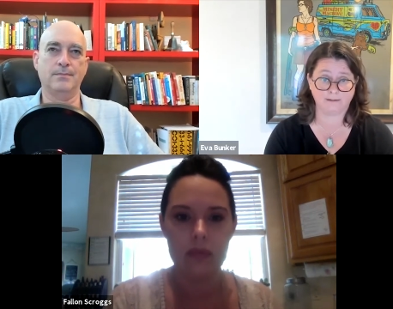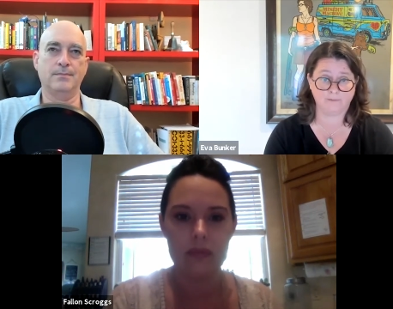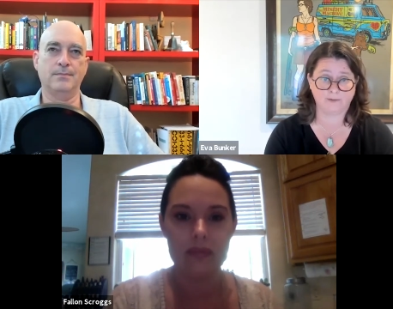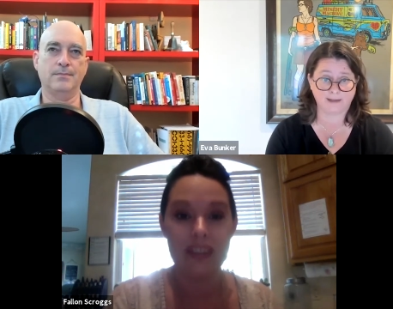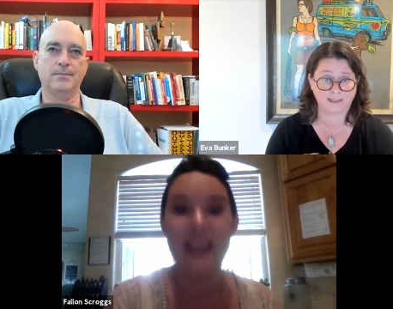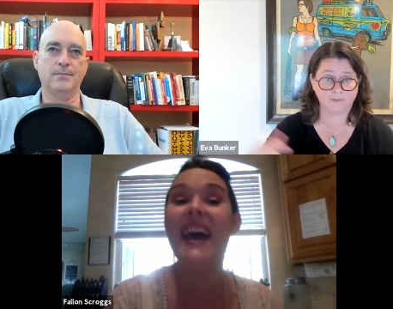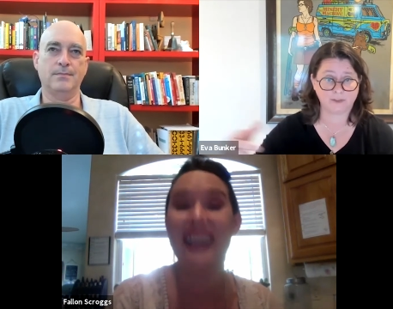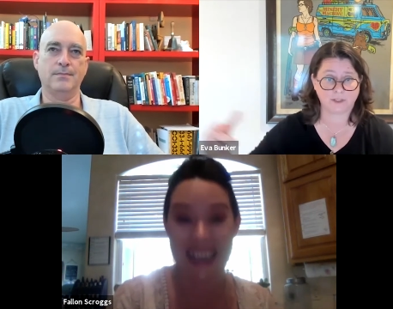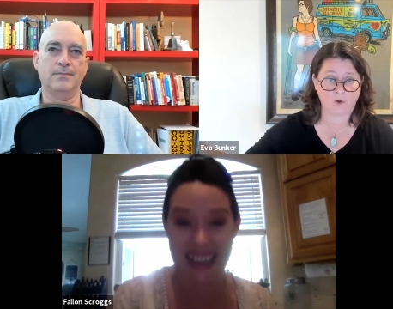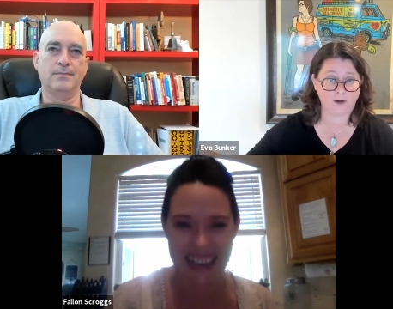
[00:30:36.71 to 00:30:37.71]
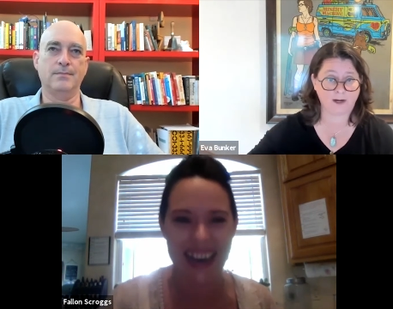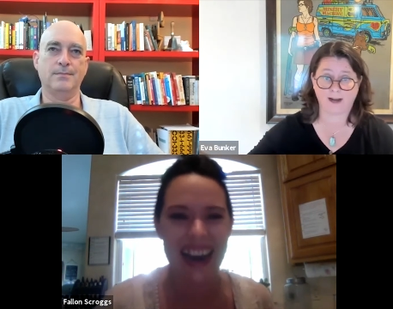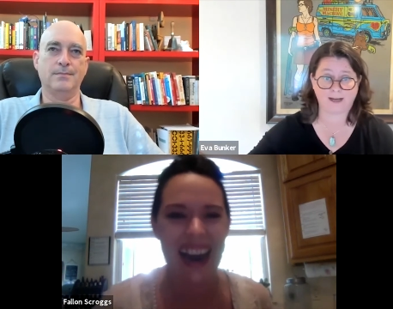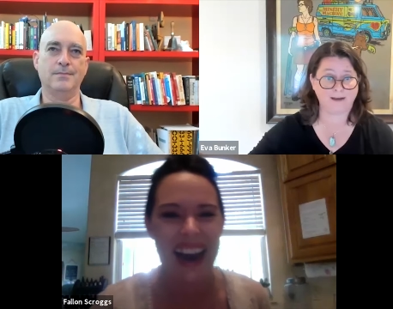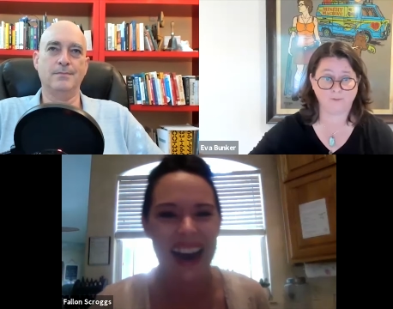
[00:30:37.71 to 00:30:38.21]
Speaker 1: If that keeps going,
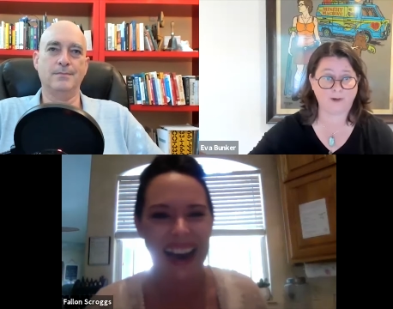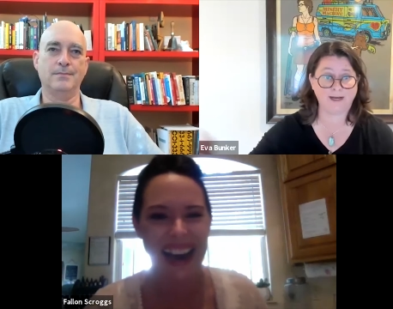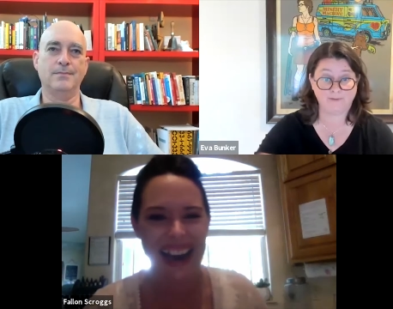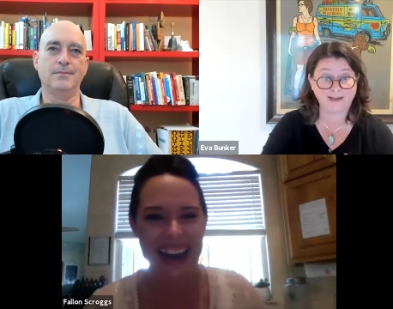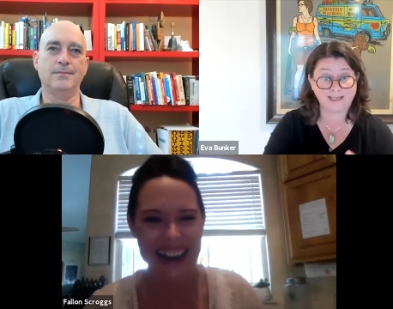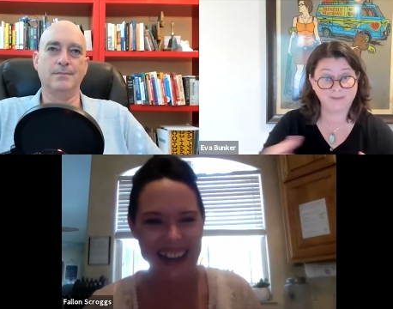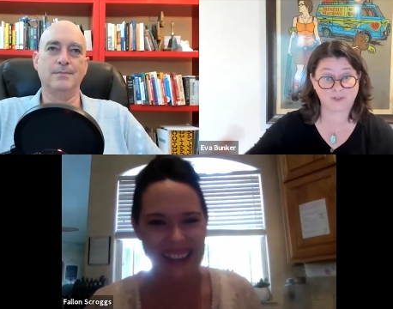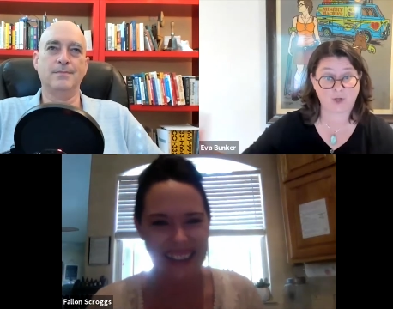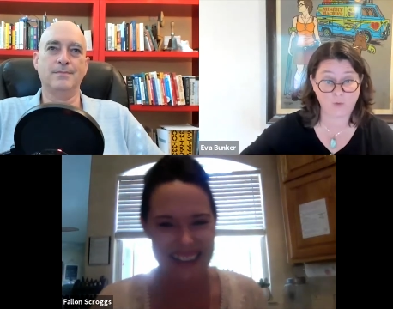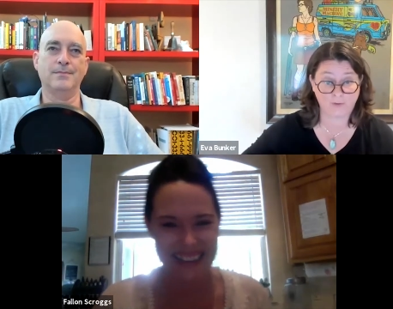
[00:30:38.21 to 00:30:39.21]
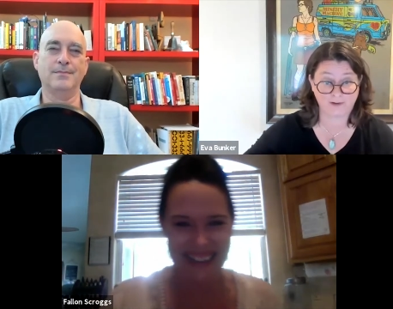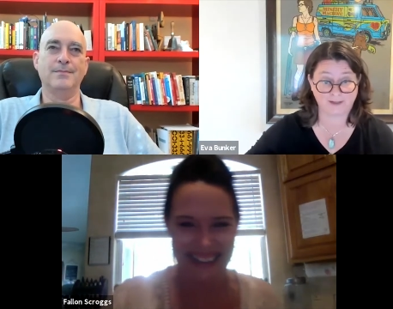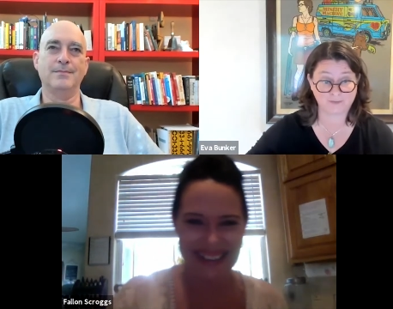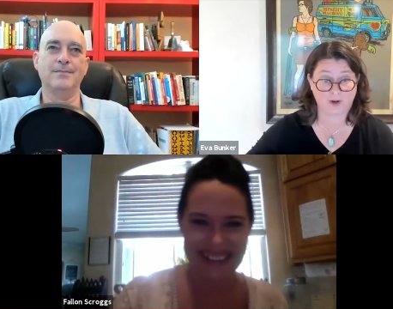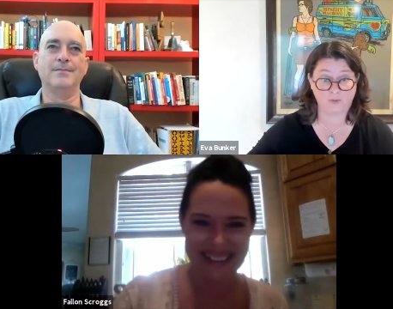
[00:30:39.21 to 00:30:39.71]
I, you know, right? If that keeps going,
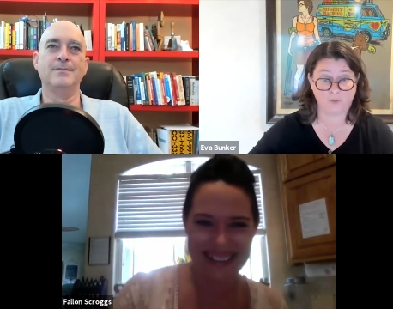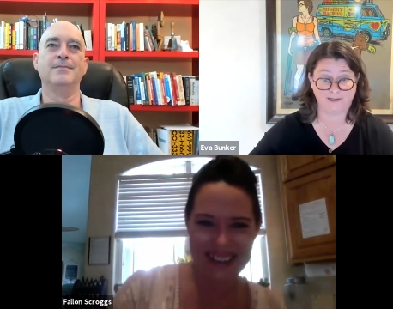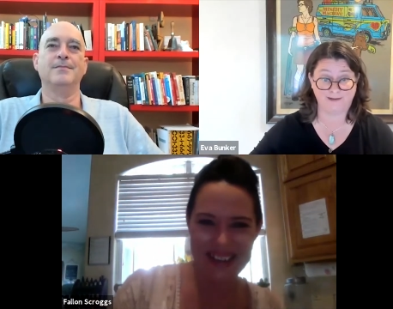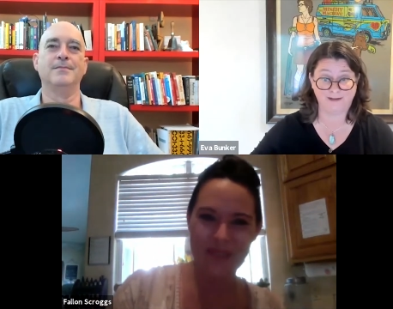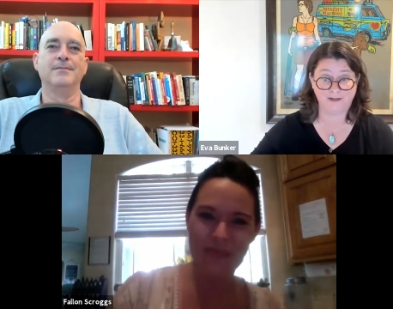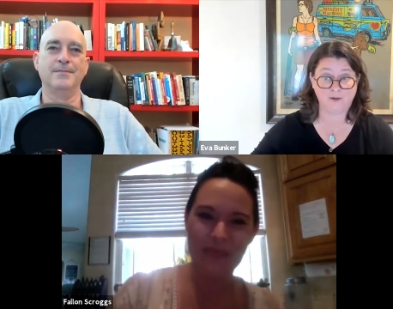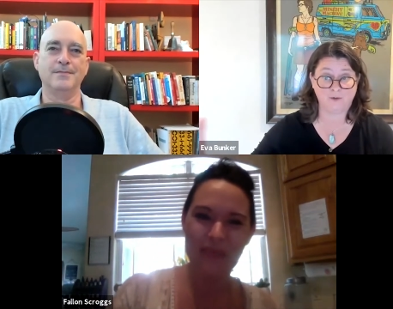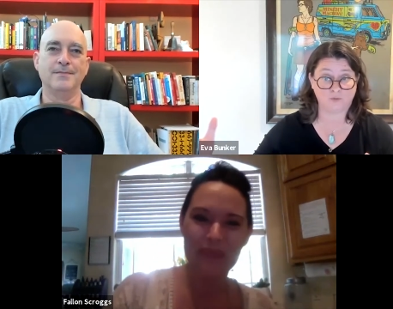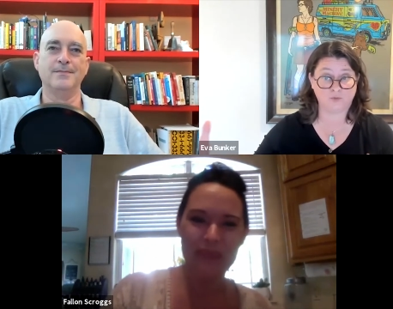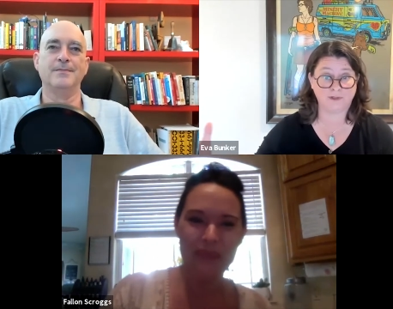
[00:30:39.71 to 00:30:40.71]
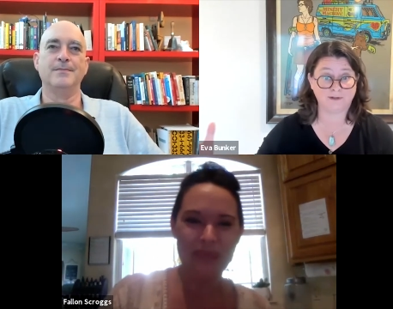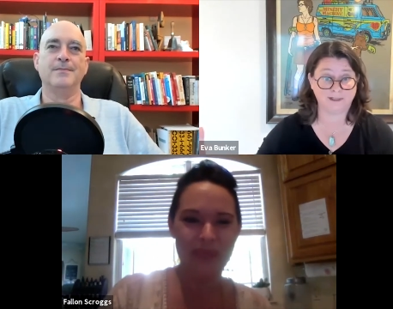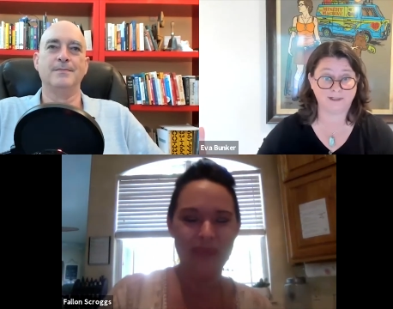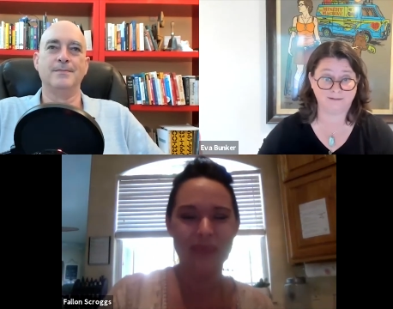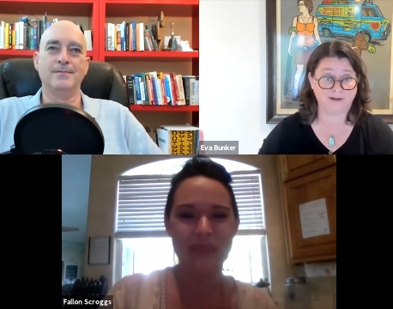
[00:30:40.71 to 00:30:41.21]
that's probably
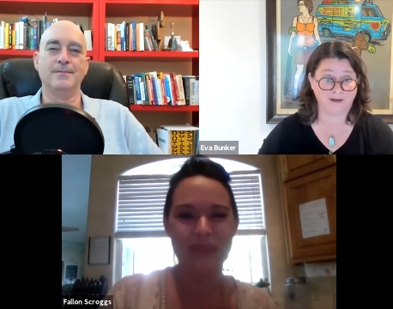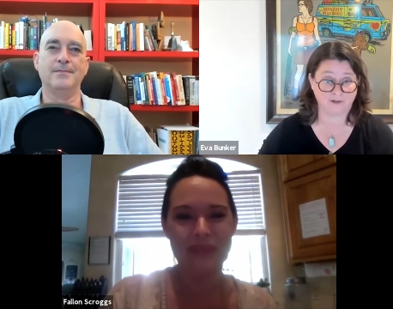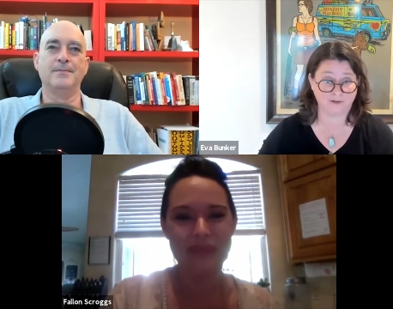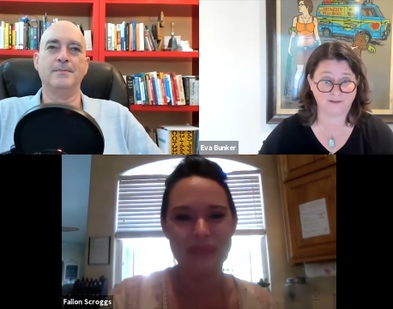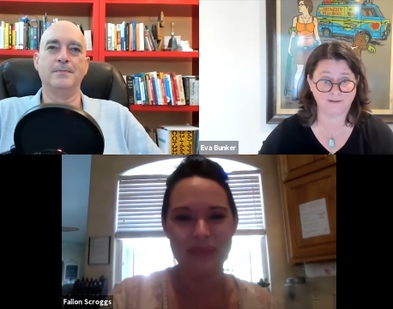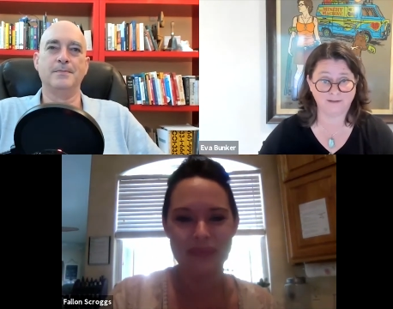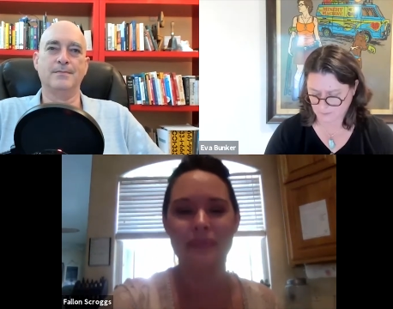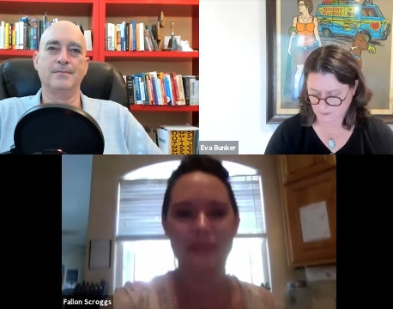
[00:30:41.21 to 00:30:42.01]
really not good.